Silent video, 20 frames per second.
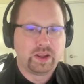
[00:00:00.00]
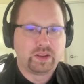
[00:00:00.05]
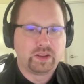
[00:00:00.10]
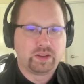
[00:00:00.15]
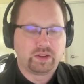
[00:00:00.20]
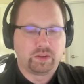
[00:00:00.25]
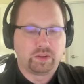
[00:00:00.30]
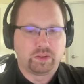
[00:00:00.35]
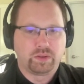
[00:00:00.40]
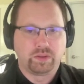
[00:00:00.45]

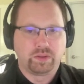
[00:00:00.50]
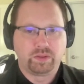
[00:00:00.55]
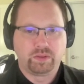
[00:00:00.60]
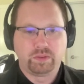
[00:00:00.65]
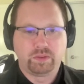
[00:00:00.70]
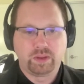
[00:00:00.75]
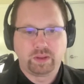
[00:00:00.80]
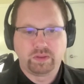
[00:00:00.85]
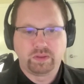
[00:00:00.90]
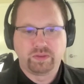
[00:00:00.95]
as
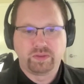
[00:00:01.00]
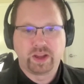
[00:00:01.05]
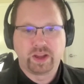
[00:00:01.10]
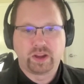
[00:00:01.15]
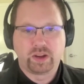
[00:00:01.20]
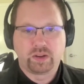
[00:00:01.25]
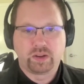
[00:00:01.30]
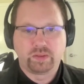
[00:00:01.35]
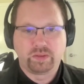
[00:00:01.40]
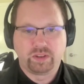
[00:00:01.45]
these
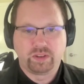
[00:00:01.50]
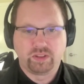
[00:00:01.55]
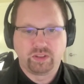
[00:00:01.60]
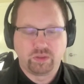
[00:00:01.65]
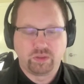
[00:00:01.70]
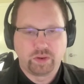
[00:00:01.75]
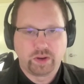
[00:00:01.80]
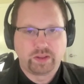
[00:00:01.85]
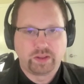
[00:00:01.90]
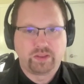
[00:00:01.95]
valves and
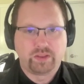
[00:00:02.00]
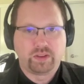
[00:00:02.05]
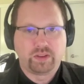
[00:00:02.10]
joints,